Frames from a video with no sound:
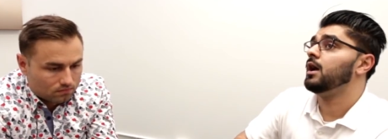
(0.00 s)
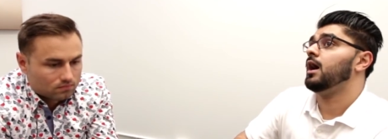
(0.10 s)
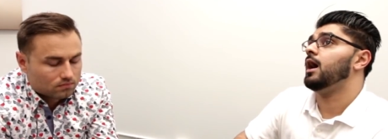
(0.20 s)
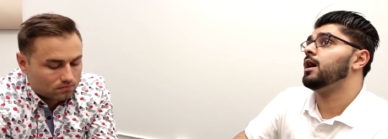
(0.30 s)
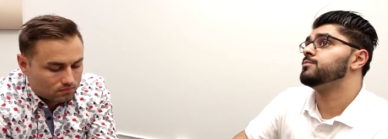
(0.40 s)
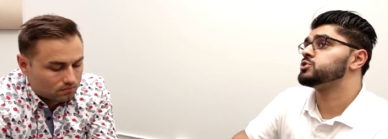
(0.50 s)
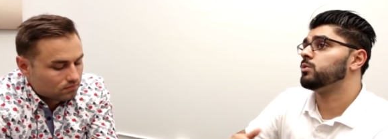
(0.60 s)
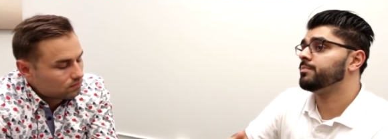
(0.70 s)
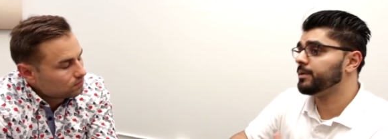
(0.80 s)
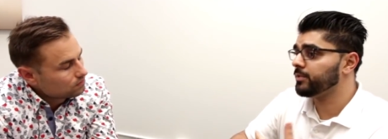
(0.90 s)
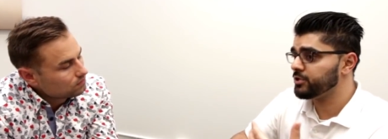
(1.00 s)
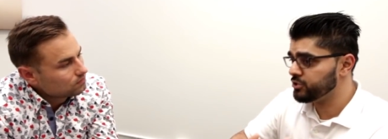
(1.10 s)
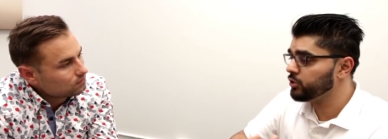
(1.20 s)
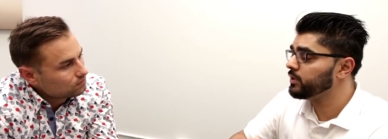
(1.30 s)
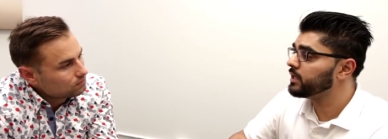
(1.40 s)
Speaker 1: Mm-hmm. Um, so what people are
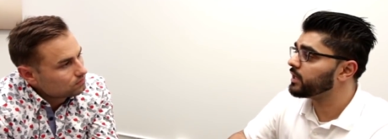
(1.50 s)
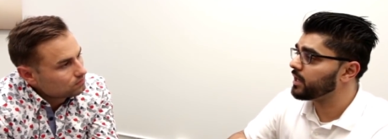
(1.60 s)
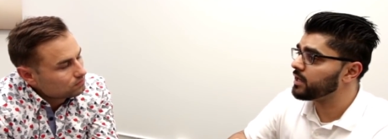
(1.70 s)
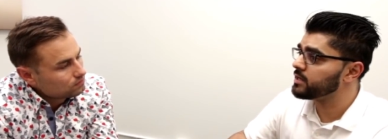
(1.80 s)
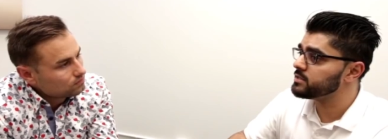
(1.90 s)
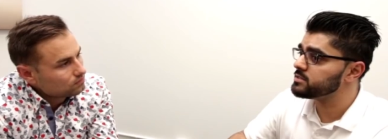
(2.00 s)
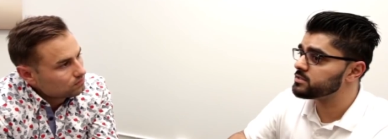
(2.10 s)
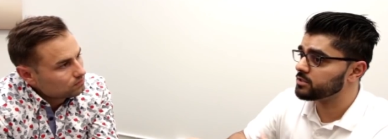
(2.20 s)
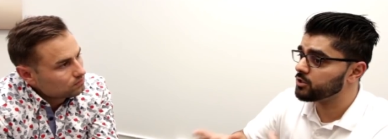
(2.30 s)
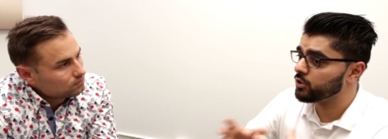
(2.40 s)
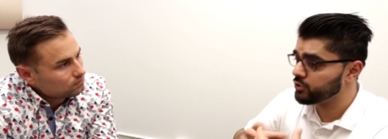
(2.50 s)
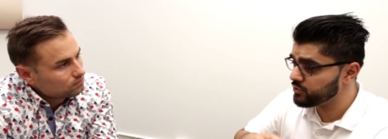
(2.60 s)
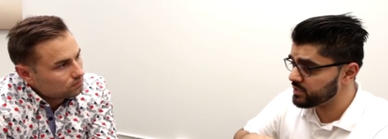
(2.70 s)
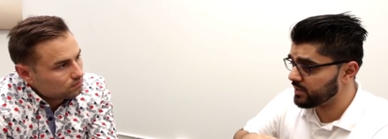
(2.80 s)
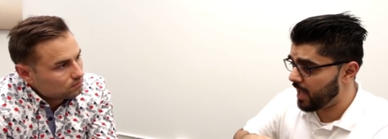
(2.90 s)
doing is, you know,
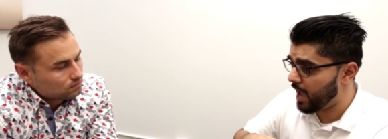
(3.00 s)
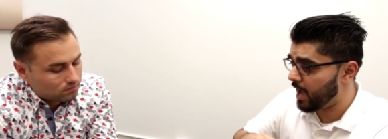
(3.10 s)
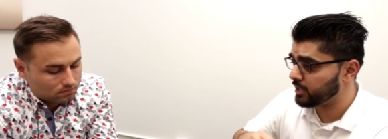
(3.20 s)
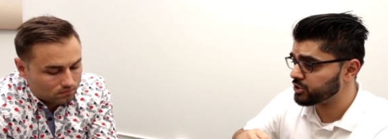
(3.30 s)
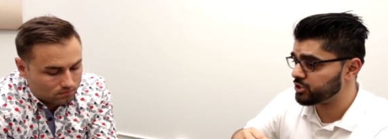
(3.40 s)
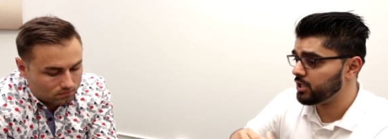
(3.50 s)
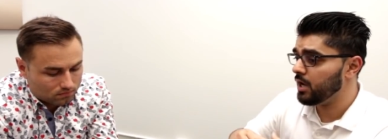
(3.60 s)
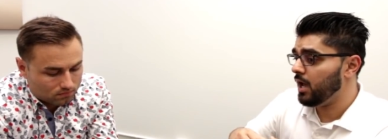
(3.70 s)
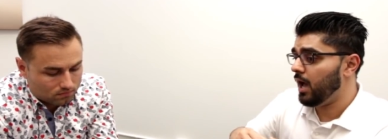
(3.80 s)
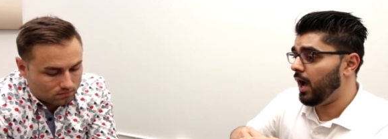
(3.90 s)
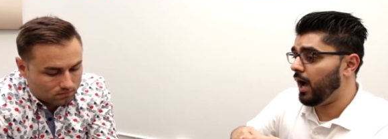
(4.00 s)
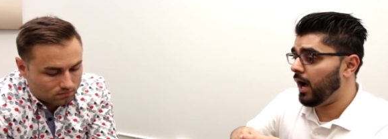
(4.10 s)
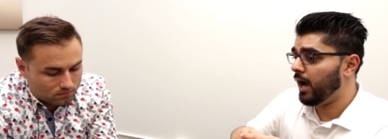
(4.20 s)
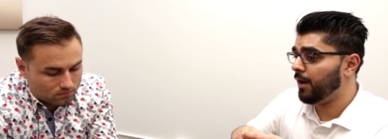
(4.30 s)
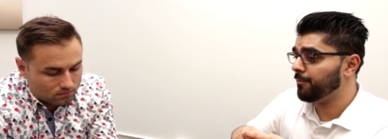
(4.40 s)
using the hash
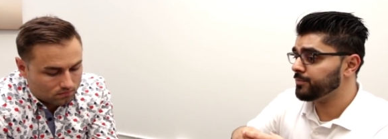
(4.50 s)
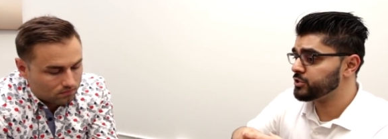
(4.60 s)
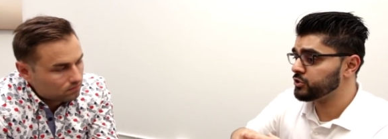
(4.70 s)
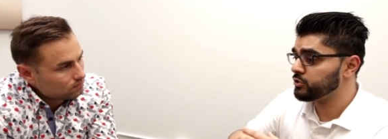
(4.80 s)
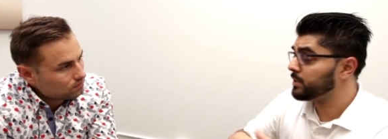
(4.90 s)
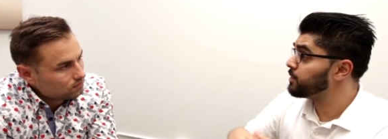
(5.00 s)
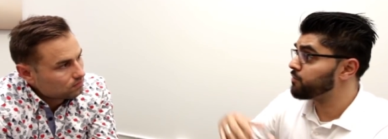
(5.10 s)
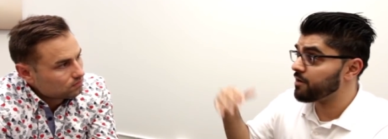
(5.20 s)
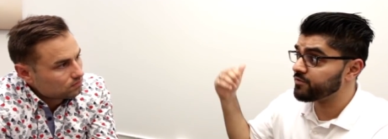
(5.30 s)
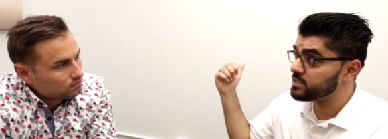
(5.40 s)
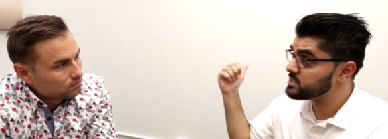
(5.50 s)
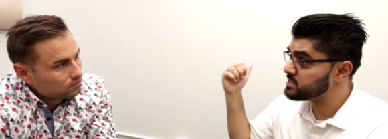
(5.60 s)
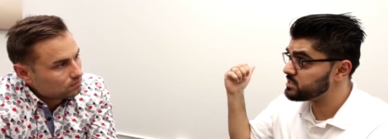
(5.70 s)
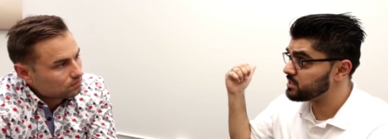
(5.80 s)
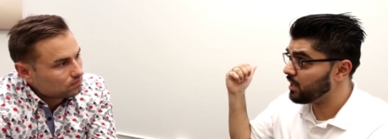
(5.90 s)
um, to maybe
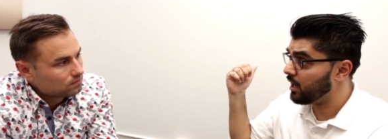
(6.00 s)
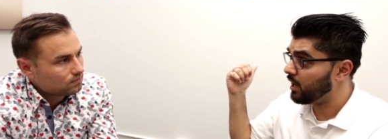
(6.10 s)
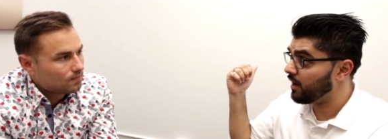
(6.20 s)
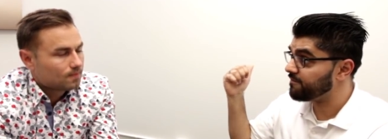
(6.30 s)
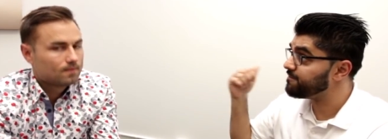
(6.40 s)
reference uh,